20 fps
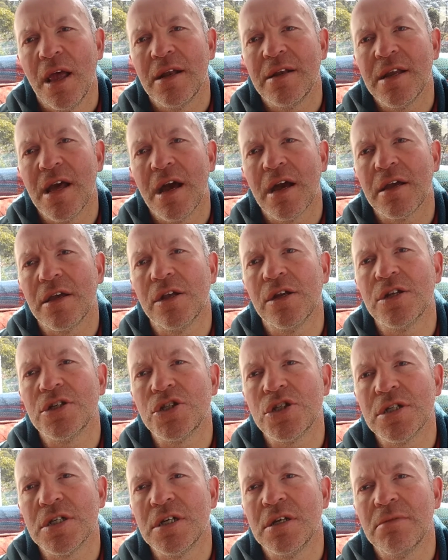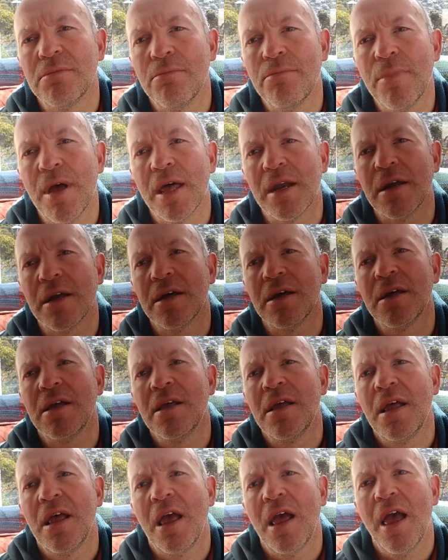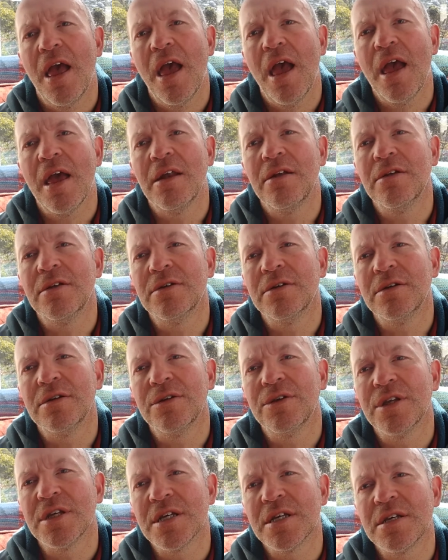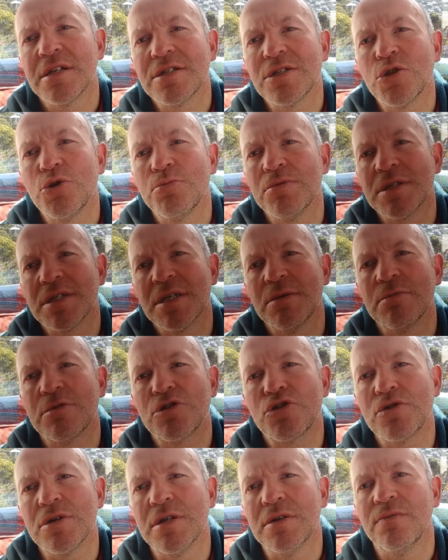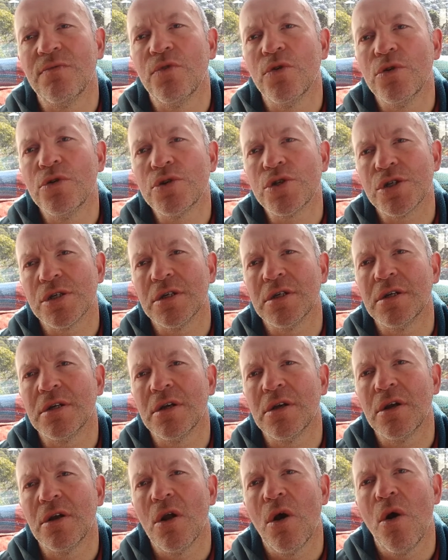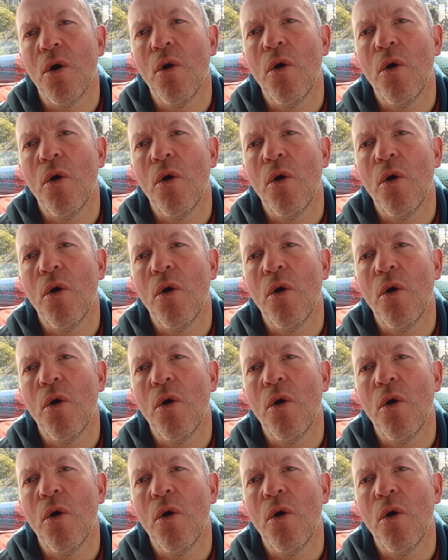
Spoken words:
dark energy matter, and the supersymmetry inversion